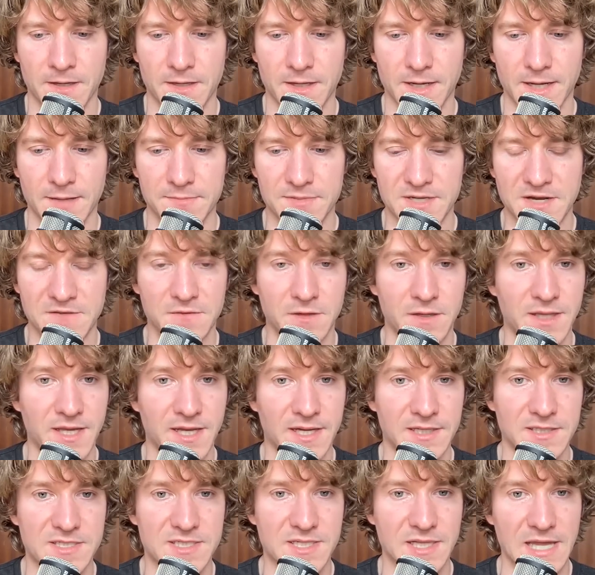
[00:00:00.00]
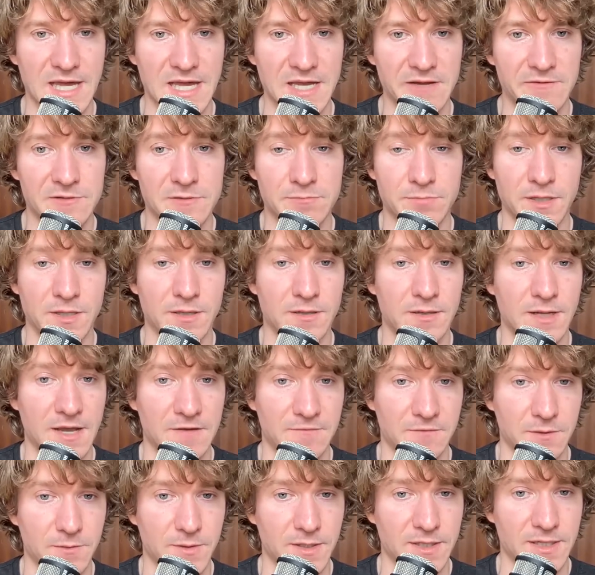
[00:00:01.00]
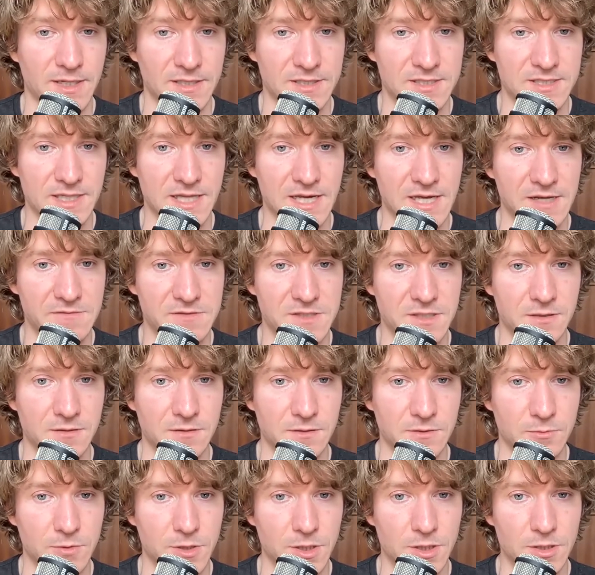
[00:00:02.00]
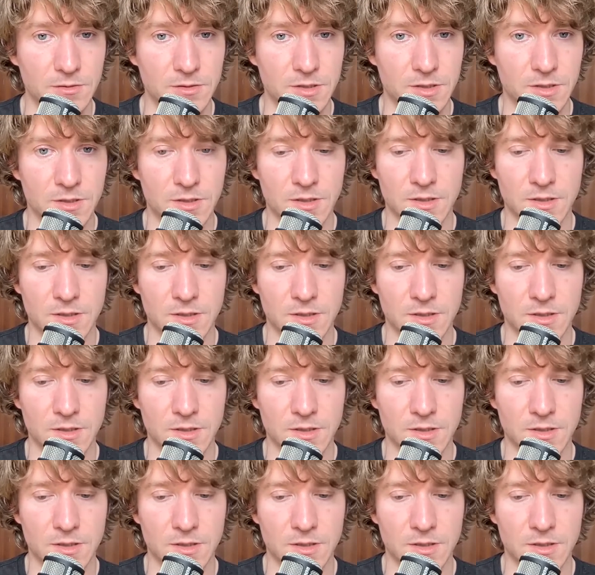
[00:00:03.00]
Definitely they had slaves, but everyone had slaves in the world.